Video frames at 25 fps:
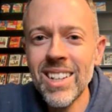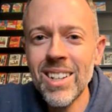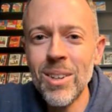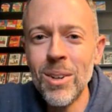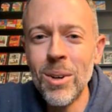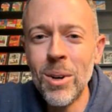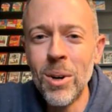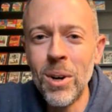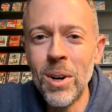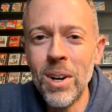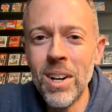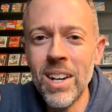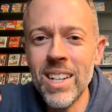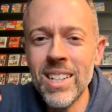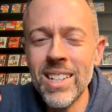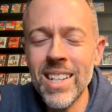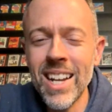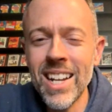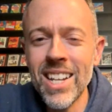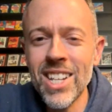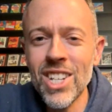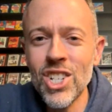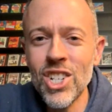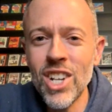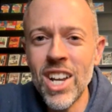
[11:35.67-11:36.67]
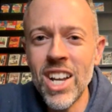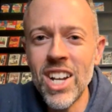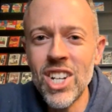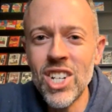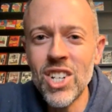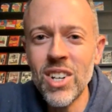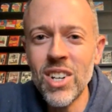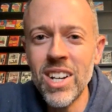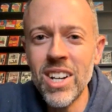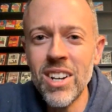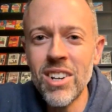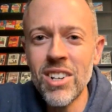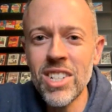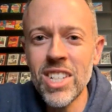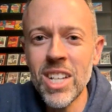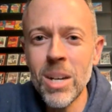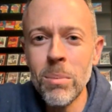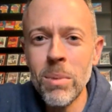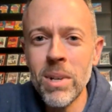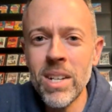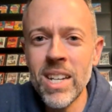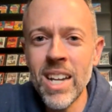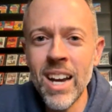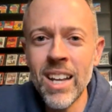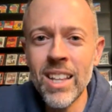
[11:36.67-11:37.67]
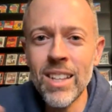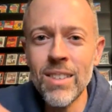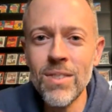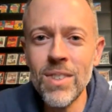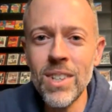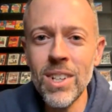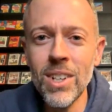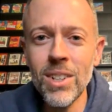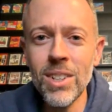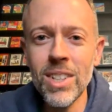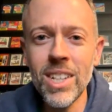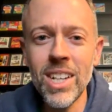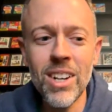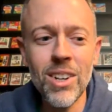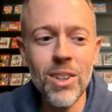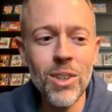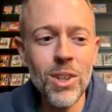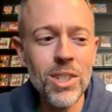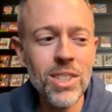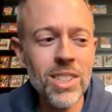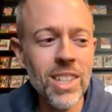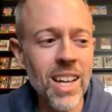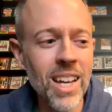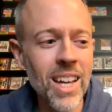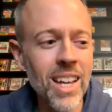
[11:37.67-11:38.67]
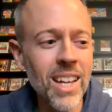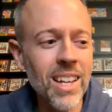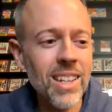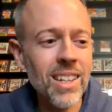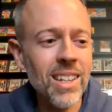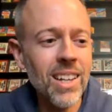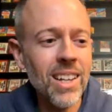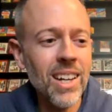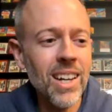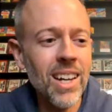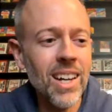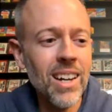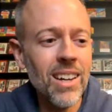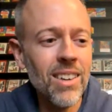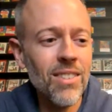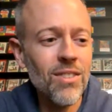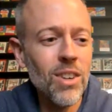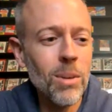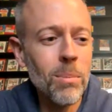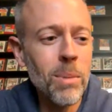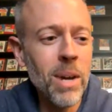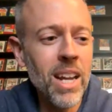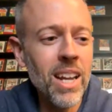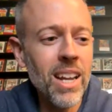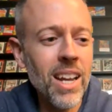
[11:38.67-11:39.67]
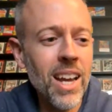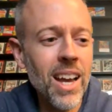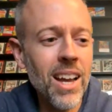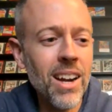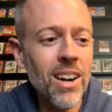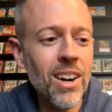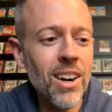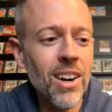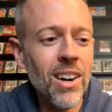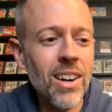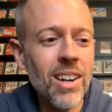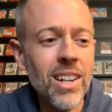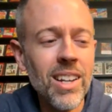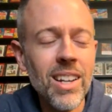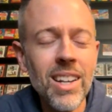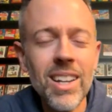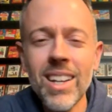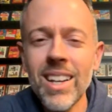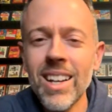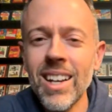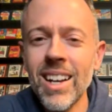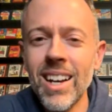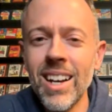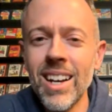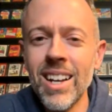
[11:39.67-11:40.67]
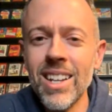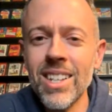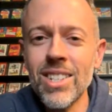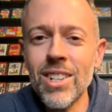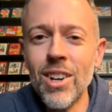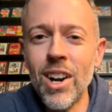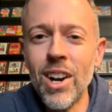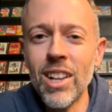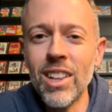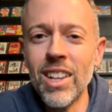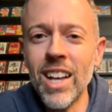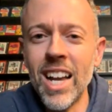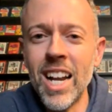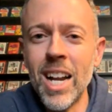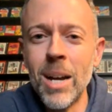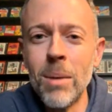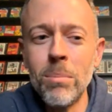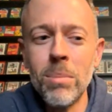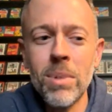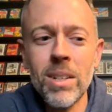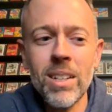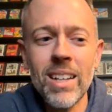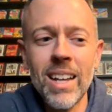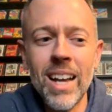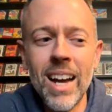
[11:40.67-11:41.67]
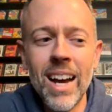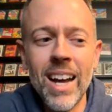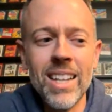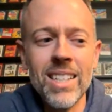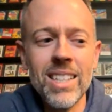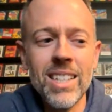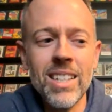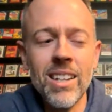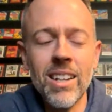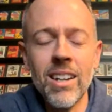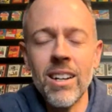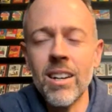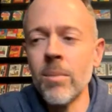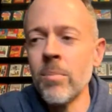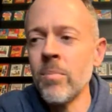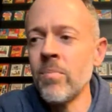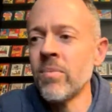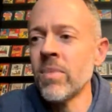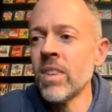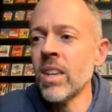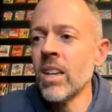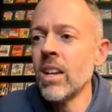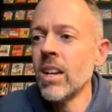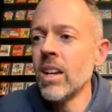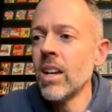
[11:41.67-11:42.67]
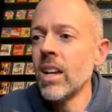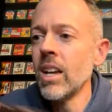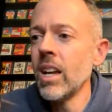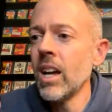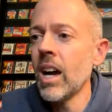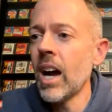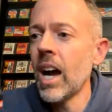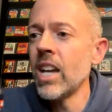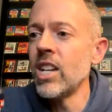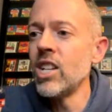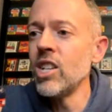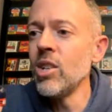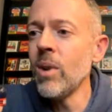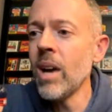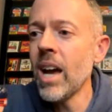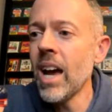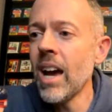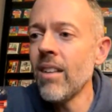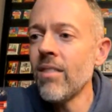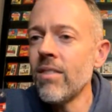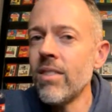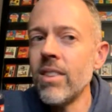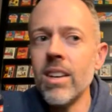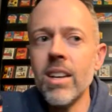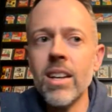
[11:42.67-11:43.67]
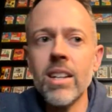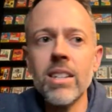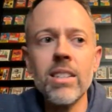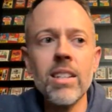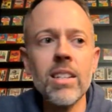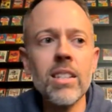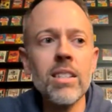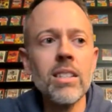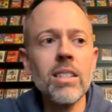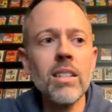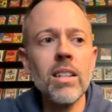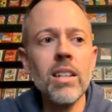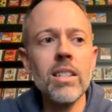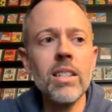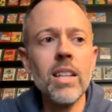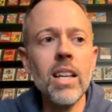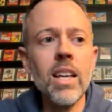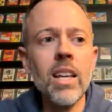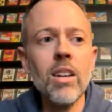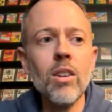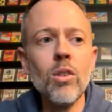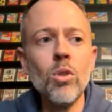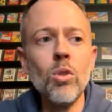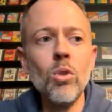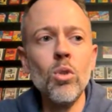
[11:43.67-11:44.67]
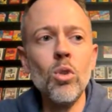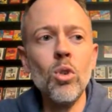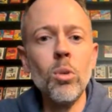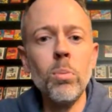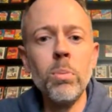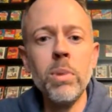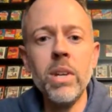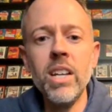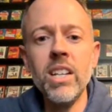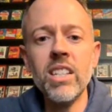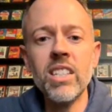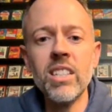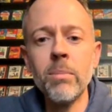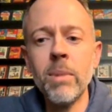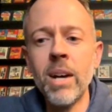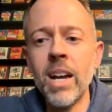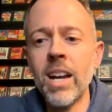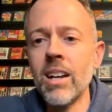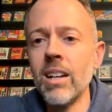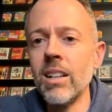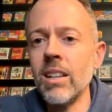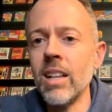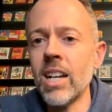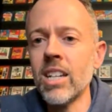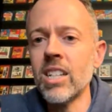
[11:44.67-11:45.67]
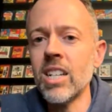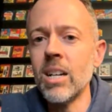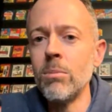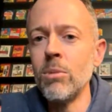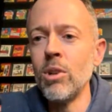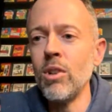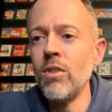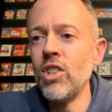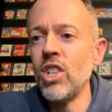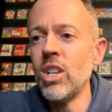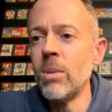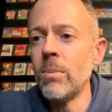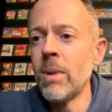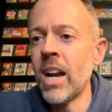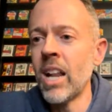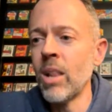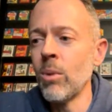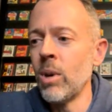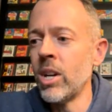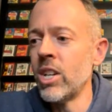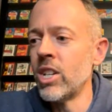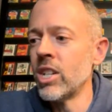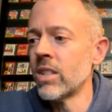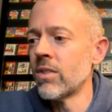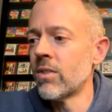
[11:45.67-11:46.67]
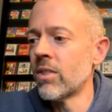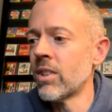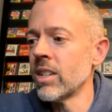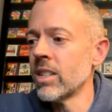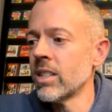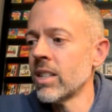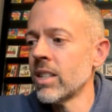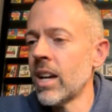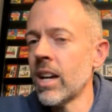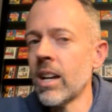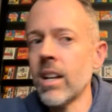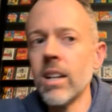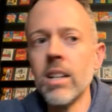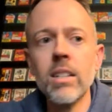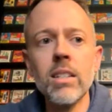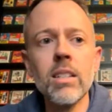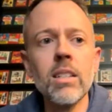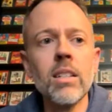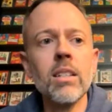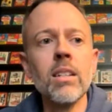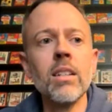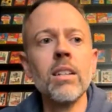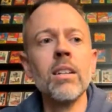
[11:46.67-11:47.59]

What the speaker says: or Dennis Gentry or someone down the field here, it looks like, for my Kenner starting lineup guys here. I do have this. This is a cool piece of my collection. I'll move Jim out of the way just for a second.